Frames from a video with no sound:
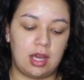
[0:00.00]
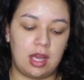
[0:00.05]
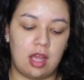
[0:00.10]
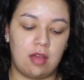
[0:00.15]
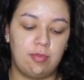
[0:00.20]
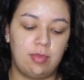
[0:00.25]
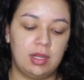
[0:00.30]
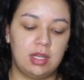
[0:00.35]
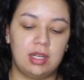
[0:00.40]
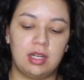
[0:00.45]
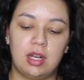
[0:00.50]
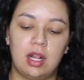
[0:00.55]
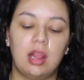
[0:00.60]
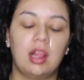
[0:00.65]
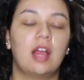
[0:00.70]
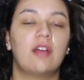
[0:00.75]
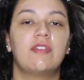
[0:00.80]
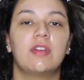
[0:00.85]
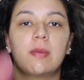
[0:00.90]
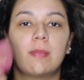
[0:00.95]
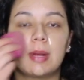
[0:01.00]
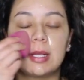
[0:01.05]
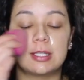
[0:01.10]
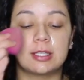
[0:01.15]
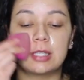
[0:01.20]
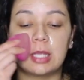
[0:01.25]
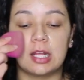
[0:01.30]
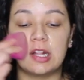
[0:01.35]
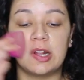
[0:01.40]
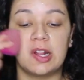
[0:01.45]
I've been loving my
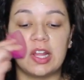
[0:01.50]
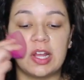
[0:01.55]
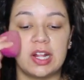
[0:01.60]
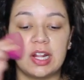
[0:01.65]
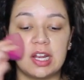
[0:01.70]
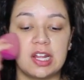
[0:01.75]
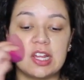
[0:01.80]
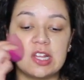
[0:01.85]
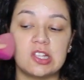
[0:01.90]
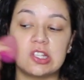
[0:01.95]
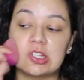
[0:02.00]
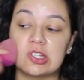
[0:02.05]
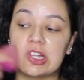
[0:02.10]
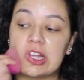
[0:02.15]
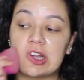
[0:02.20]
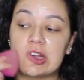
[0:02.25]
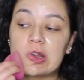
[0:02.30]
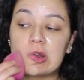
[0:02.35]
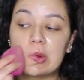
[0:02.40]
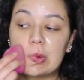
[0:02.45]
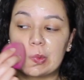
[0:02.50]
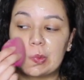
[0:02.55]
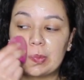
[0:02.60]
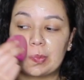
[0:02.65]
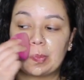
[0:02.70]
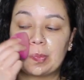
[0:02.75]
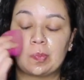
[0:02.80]
skin lately, so